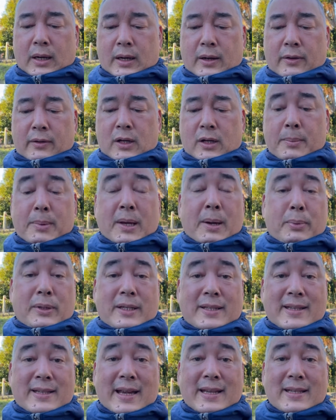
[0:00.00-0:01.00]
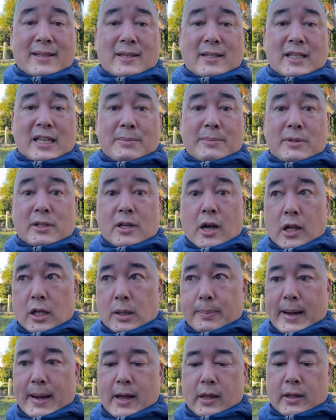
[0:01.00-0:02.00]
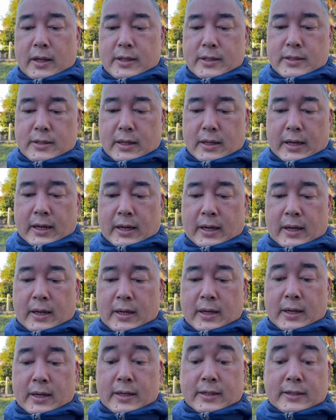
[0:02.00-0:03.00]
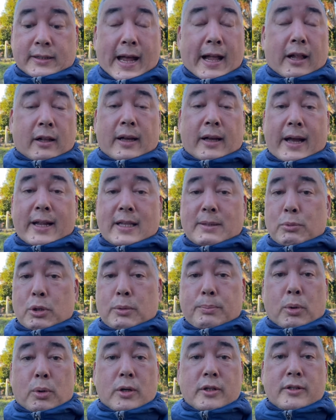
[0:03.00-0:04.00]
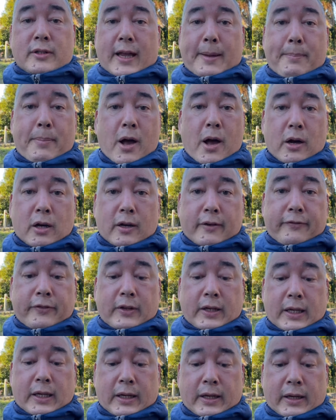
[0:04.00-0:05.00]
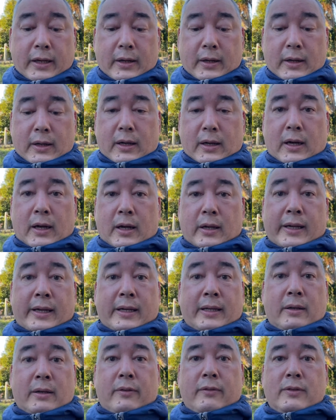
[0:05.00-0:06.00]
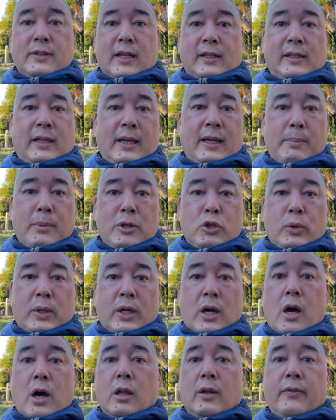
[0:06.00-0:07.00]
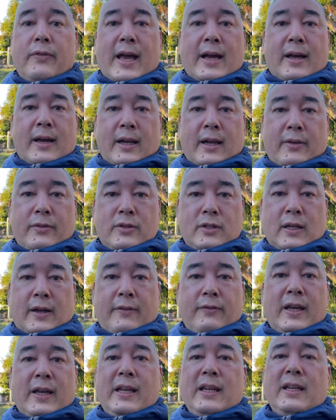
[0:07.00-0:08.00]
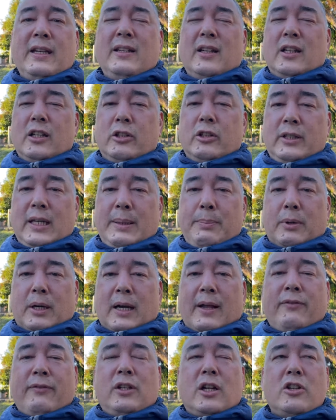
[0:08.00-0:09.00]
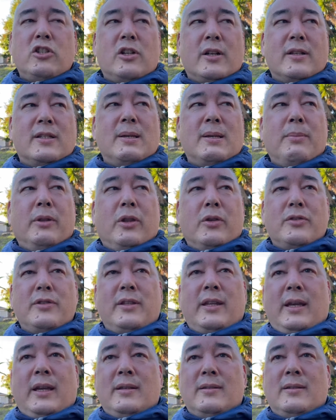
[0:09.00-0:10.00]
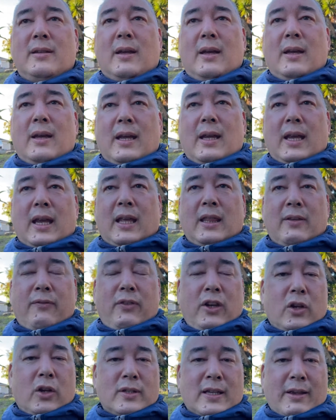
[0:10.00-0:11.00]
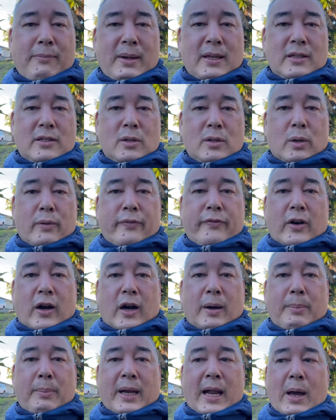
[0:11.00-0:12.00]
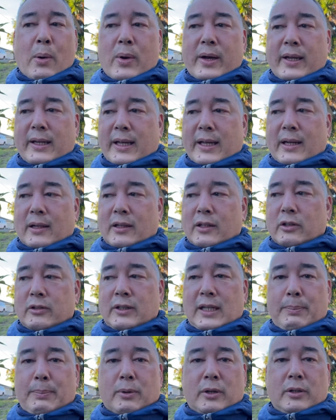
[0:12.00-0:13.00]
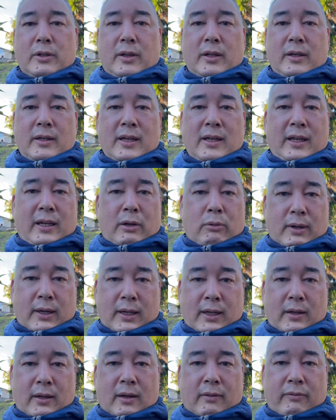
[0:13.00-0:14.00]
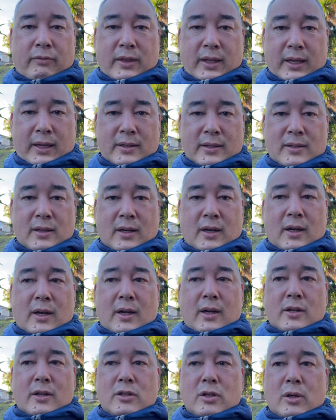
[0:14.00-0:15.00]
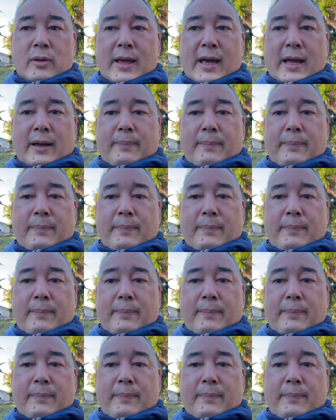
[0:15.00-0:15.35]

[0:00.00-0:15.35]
Coming up with design systems, color palettes, style guides, mood boards, typography, and selecting imagery, all of that kind of stuff. Getting in a little deeper. And I've touched on some of those things in the videos I've made so far, but I want to get a little deeper into the nitty-gritty of things so that